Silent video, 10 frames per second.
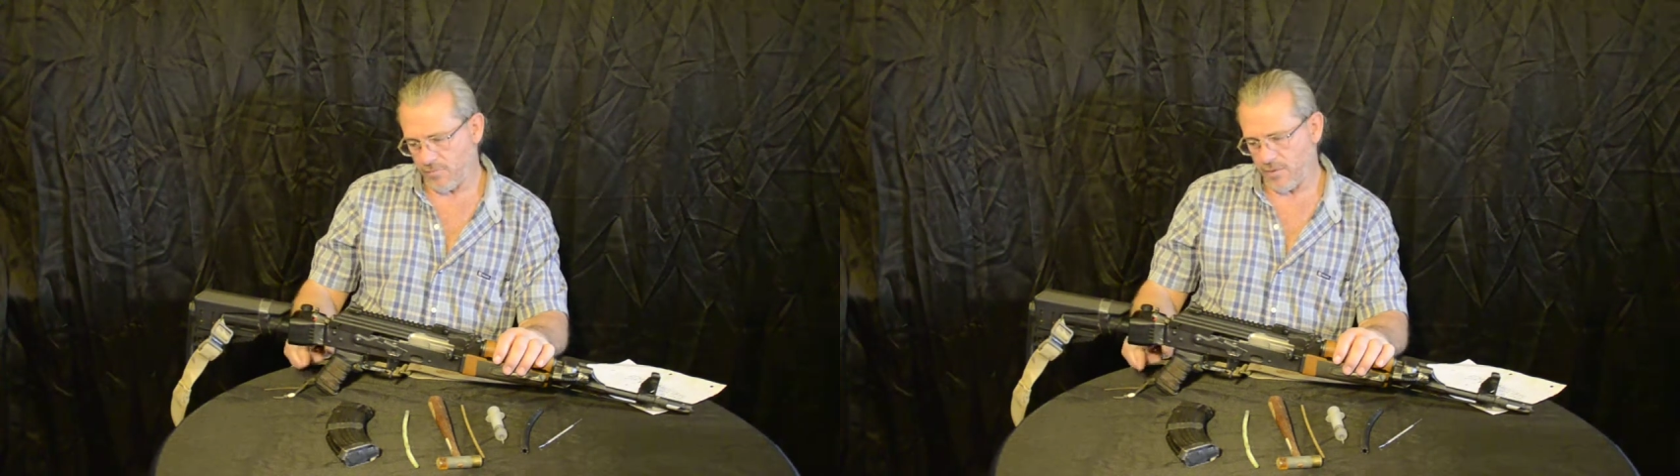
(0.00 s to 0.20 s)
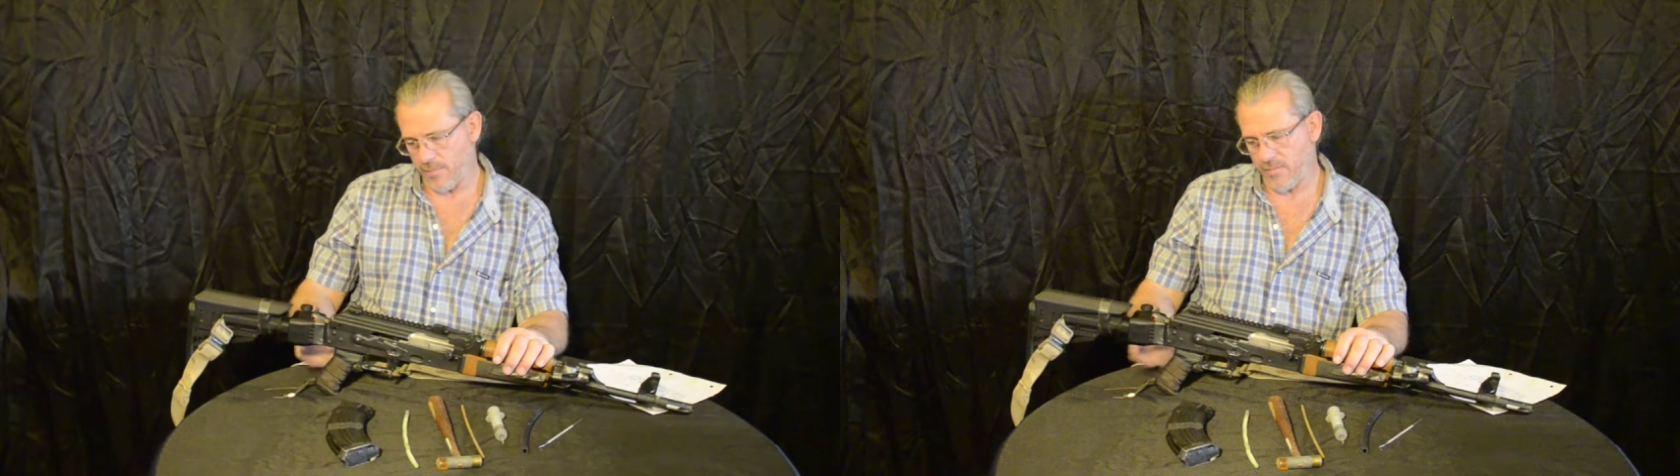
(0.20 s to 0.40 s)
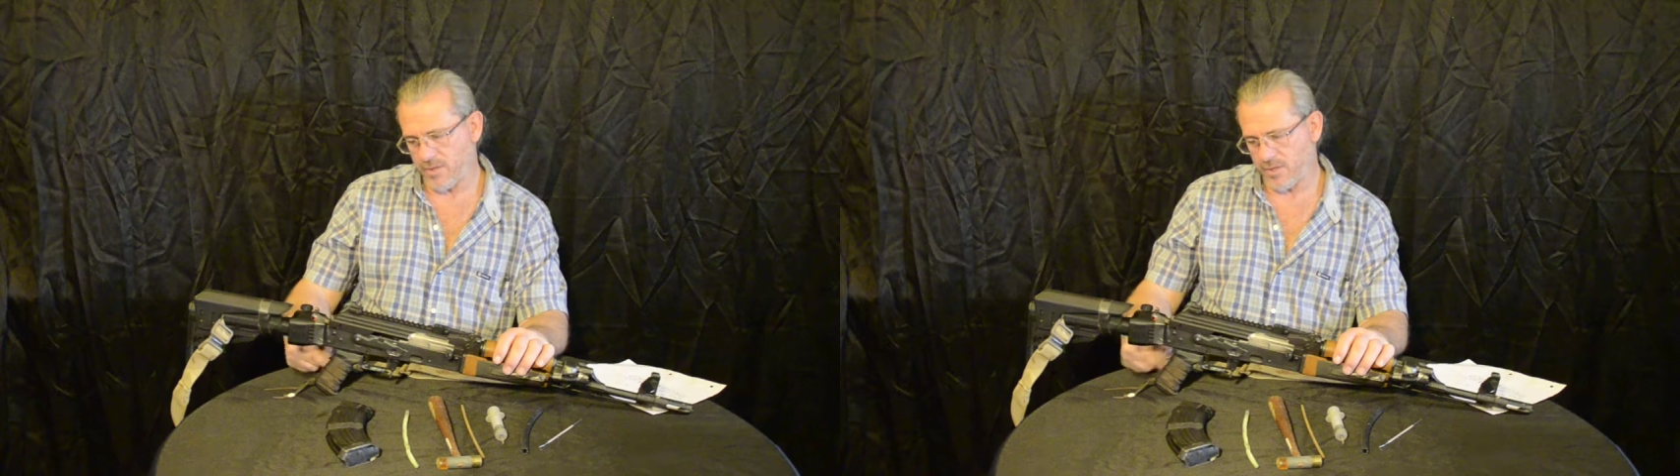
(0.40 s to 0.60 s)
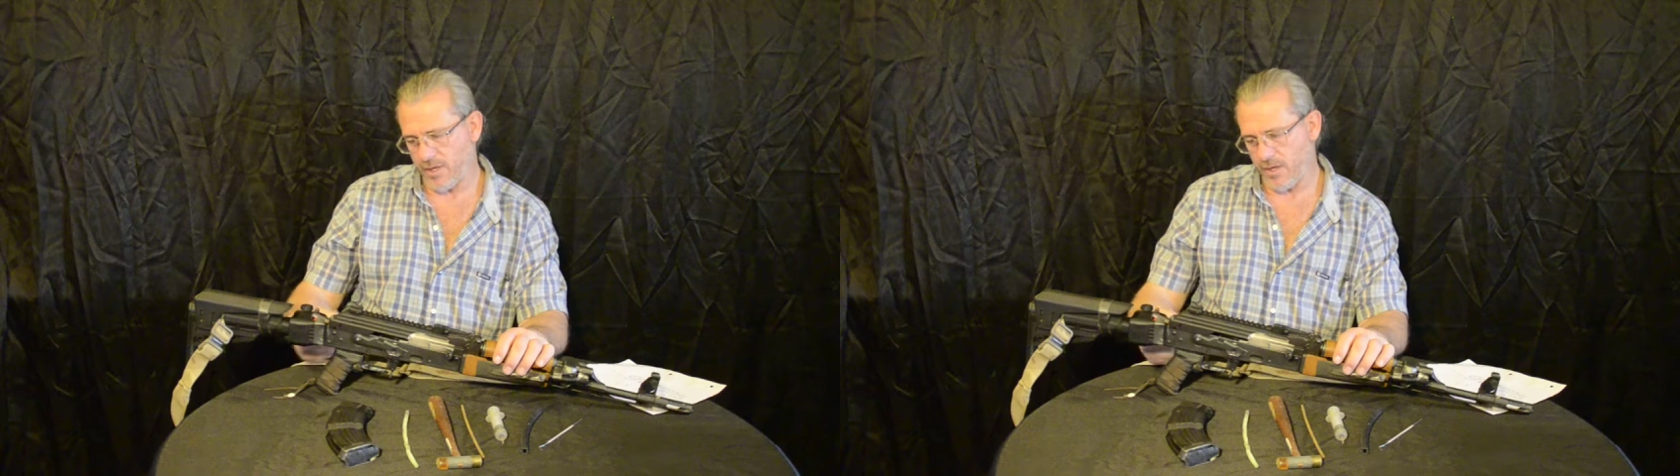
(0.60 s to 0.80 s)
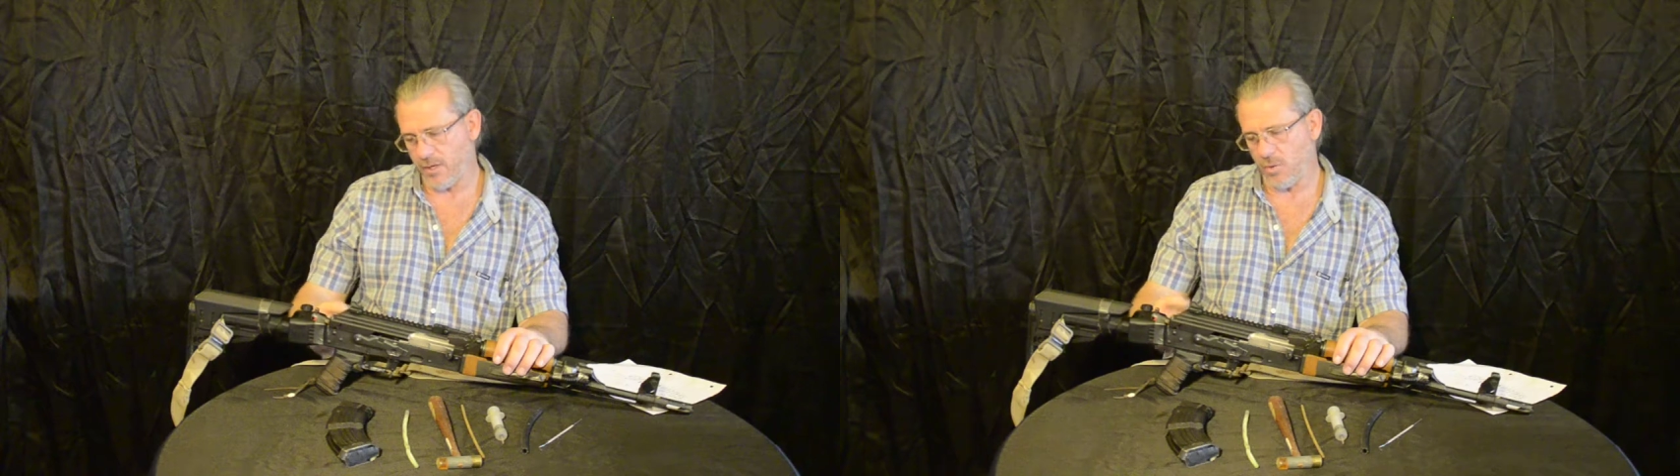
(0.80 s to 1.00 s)
wrapped this
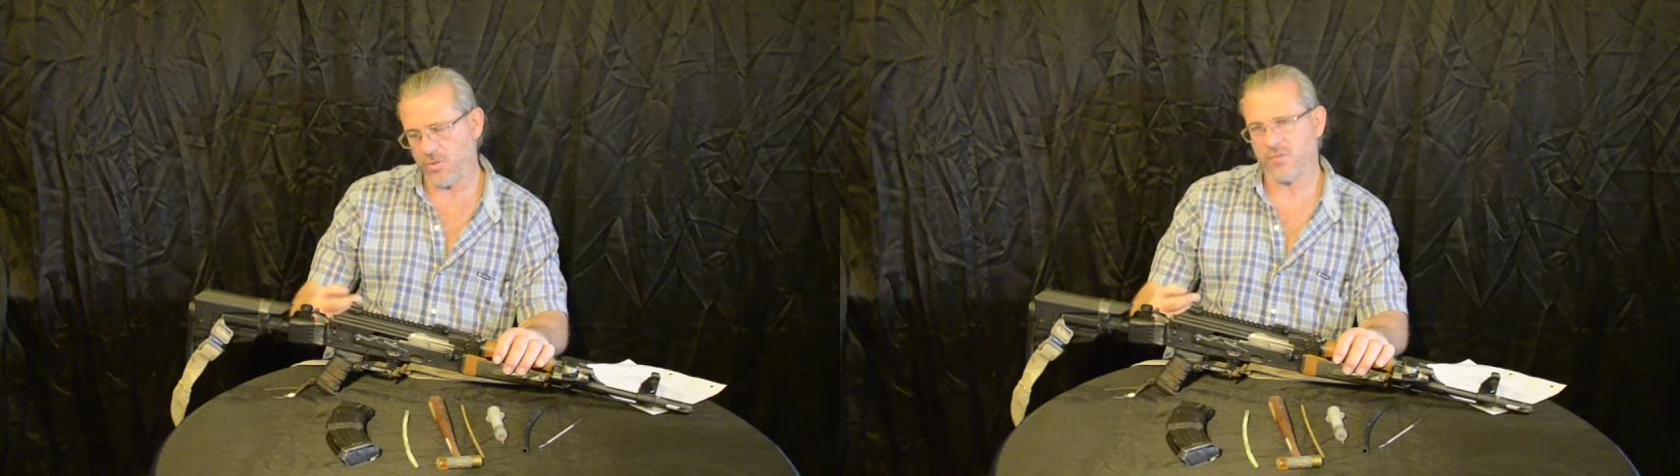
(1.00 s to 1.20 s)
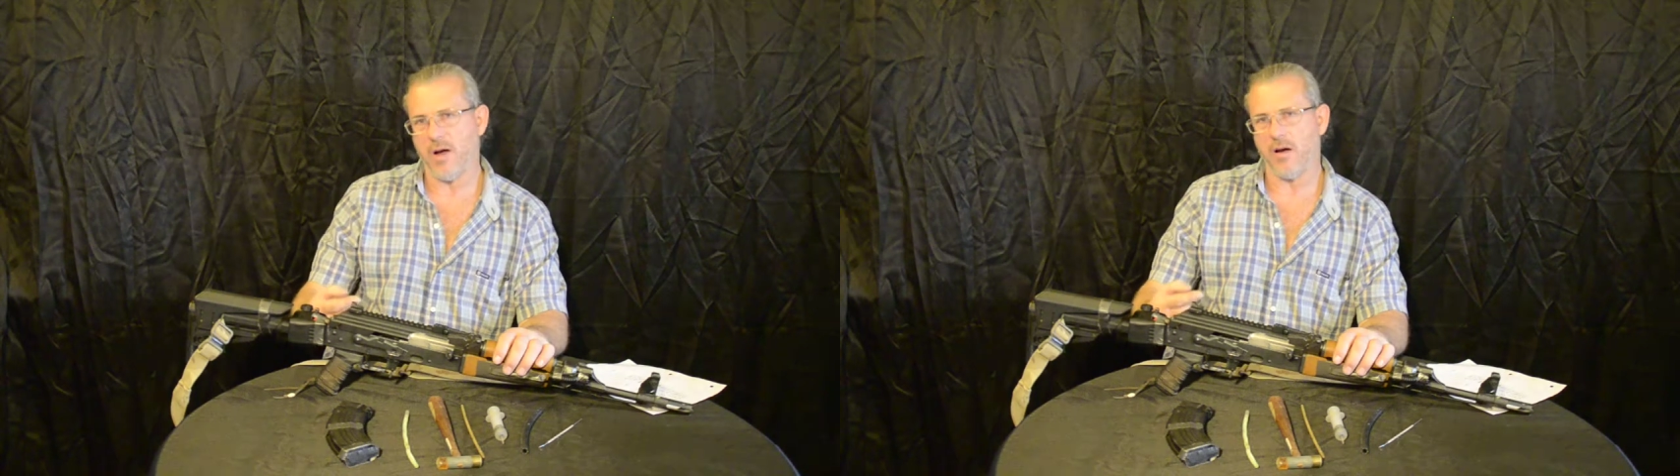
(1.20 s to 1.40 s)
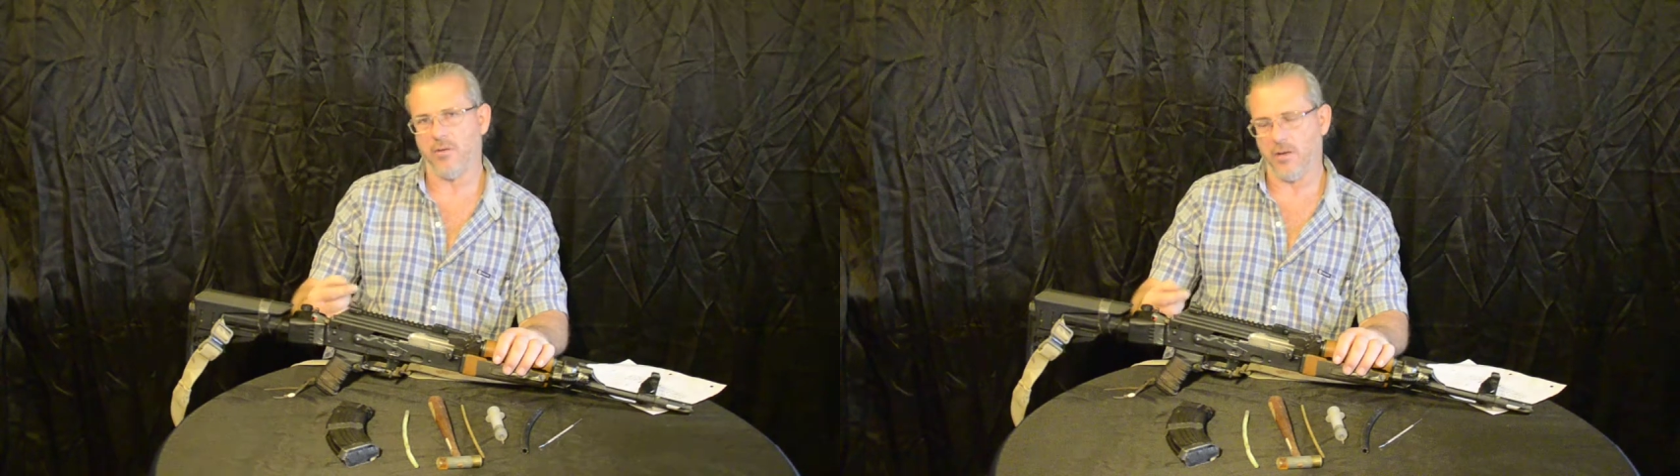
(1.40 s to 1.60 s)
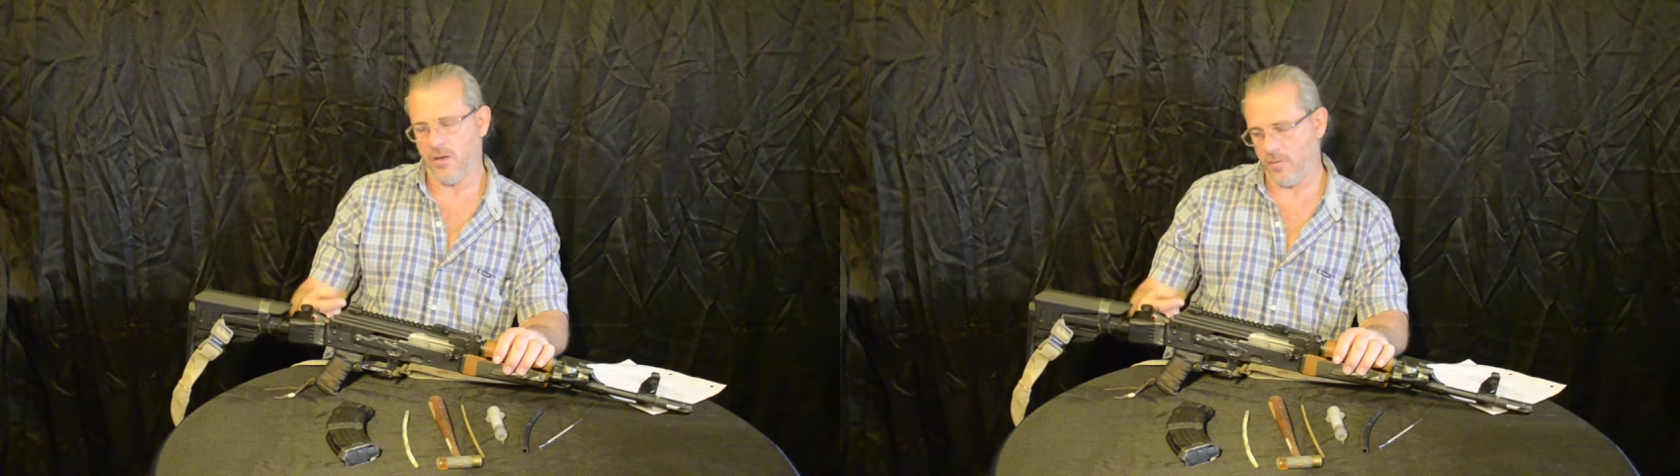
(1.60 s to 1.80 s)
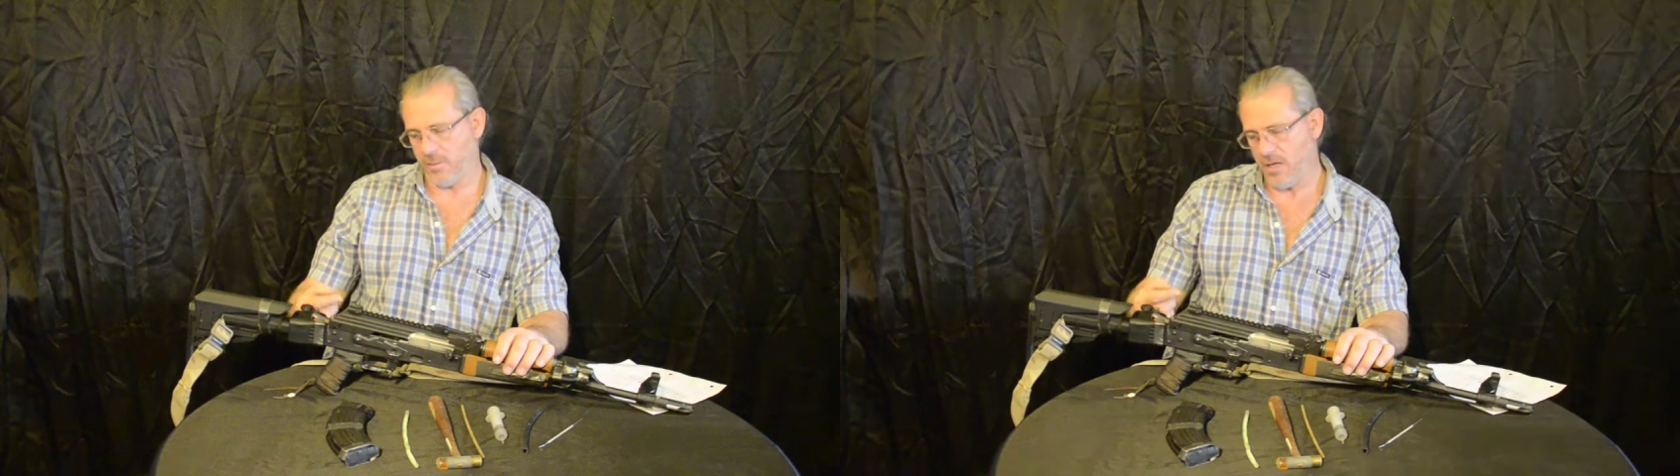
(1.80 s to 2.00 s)
in a coarse spiral
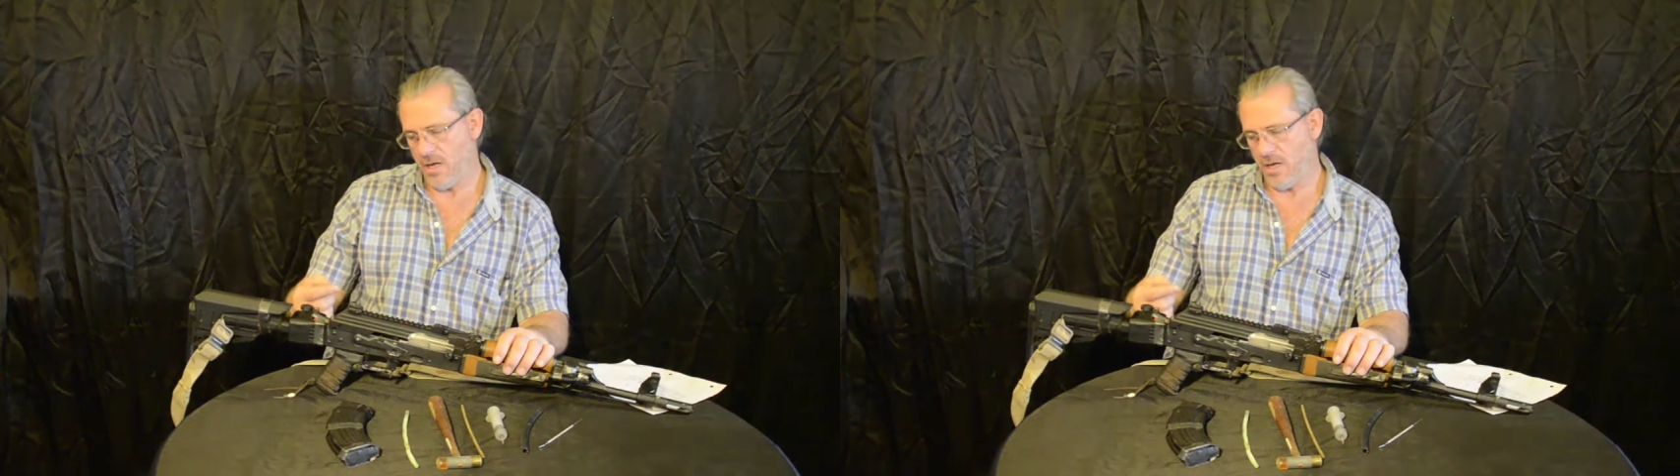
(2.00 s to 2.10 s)
up